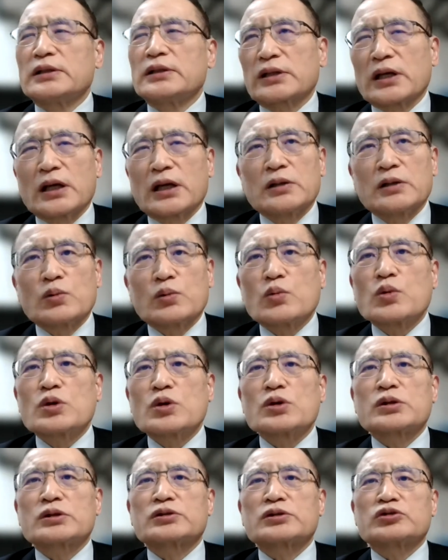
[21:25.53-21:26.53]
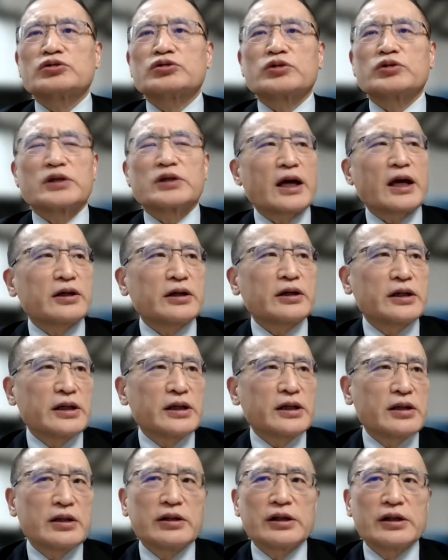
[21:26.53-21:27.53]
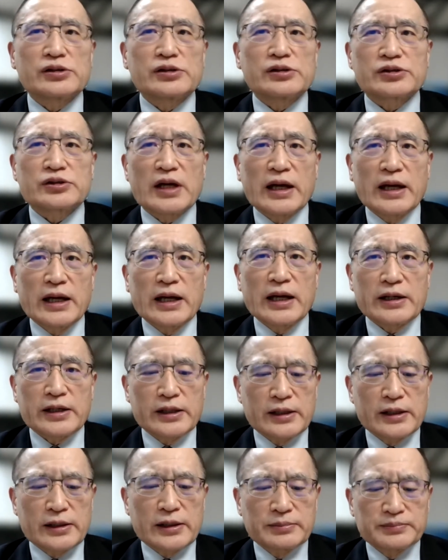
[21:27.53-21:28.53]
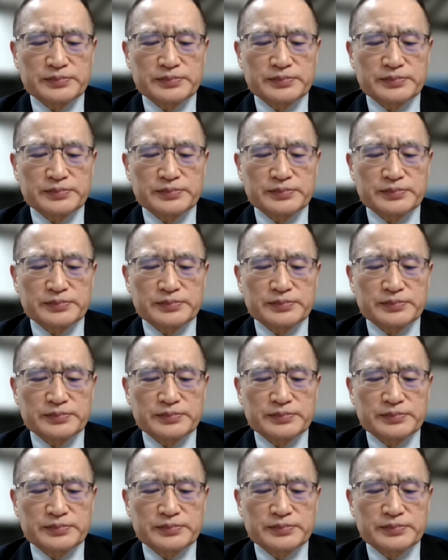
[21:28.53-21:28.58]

can work together in this area.